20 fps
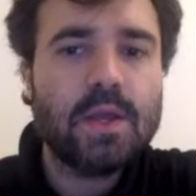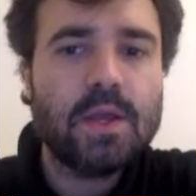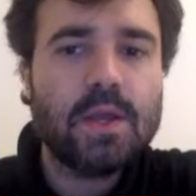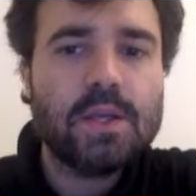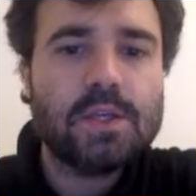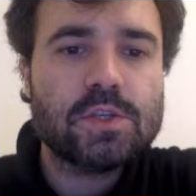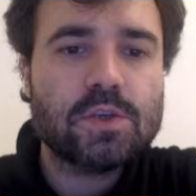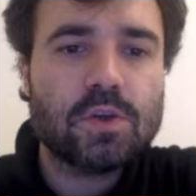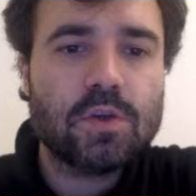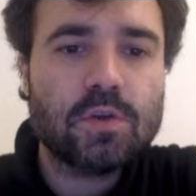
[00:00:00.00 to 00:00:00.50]

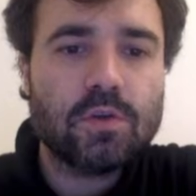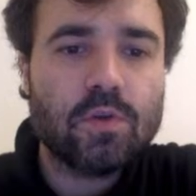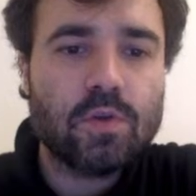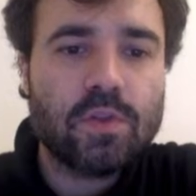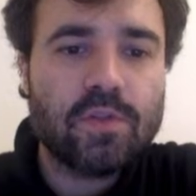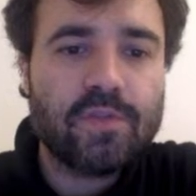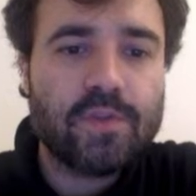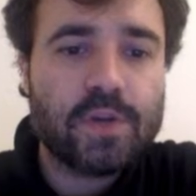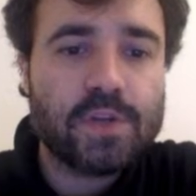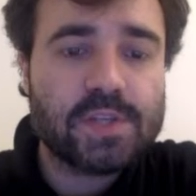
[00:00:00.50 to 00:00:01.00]
So
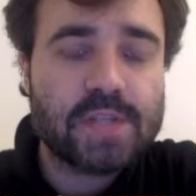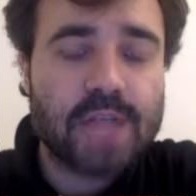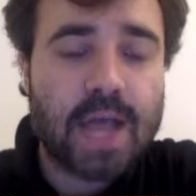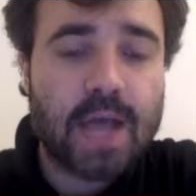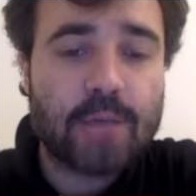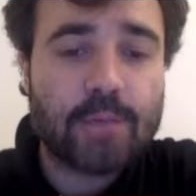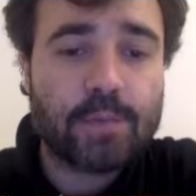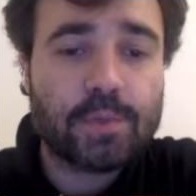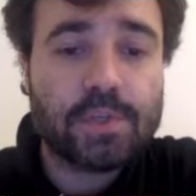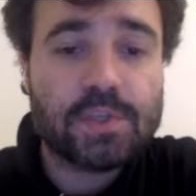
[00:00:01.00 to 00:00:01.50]
the first
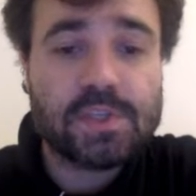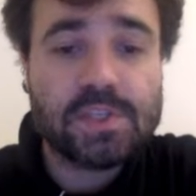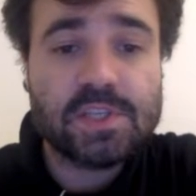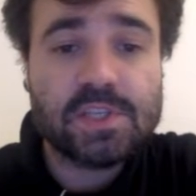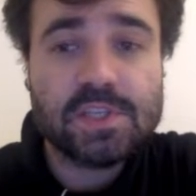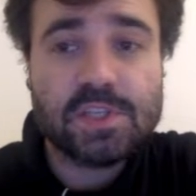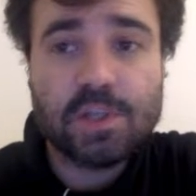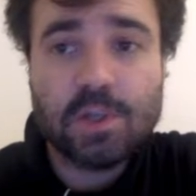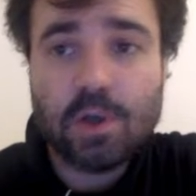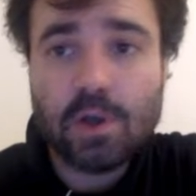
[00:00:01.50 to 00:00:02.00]
output is
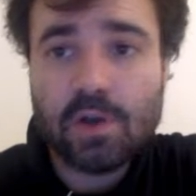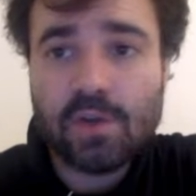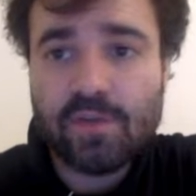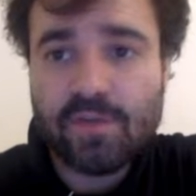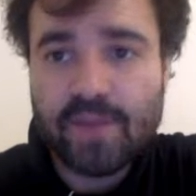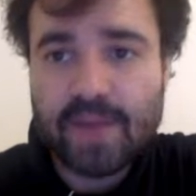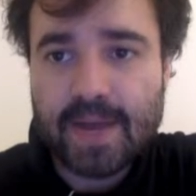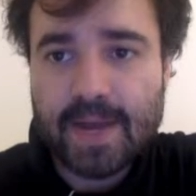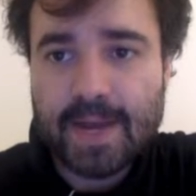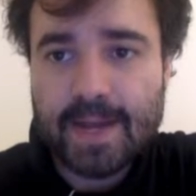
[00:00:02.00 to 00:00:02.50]
this
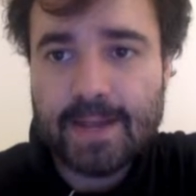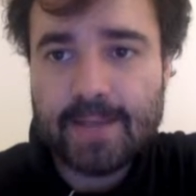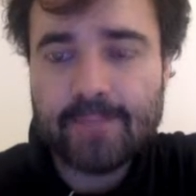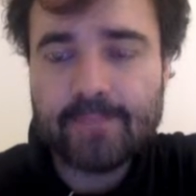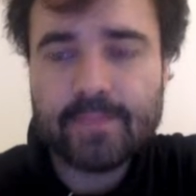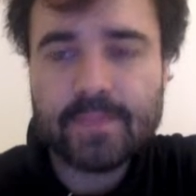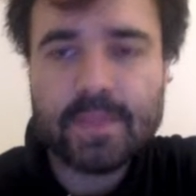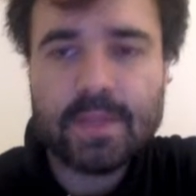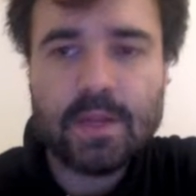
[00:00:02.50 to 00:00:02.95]
log file.